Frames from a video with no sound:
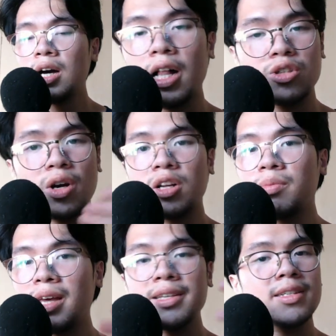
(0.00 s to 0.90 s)
I'll try to
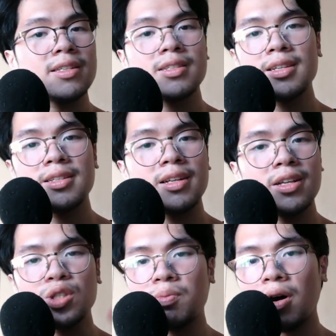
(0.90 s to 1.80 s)
be as consistent
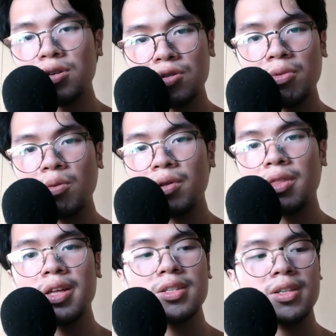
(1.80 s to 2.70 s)
as possible with
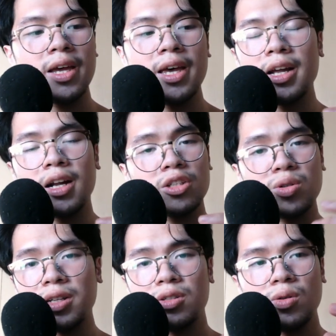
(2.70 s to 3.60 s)
this and I'll
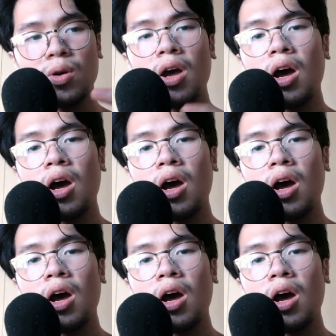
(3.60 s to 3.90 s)
try to